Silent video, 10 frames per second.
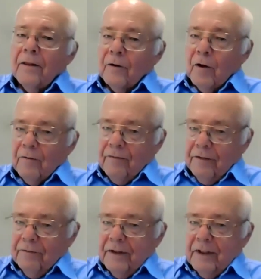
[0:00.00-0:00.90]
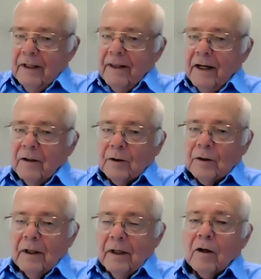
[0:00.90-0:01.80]
there are
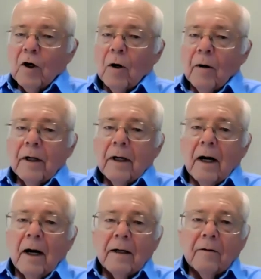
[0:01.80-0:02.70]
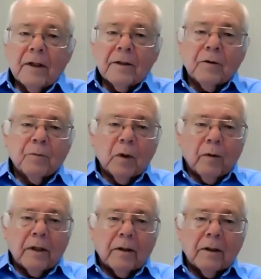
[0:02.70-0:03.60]
50,000 current IRS
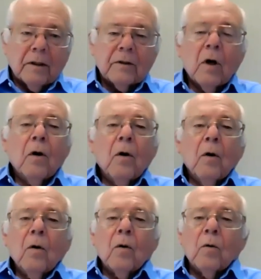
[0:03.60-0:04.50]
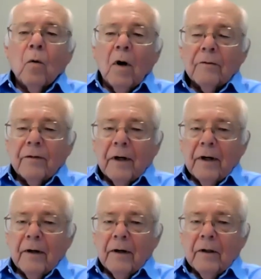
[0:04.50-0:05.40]
employees who
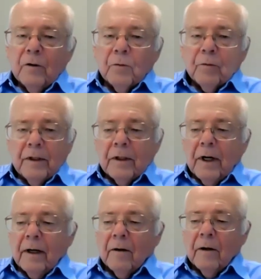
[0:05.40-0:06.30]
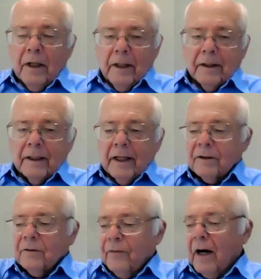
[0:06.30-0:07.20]
qualify to retire in the
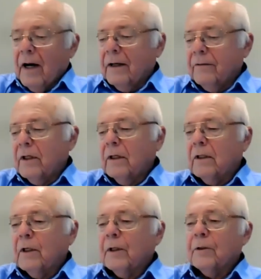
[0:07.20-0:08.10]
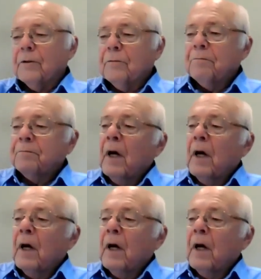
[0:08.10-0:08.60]
next 5 years.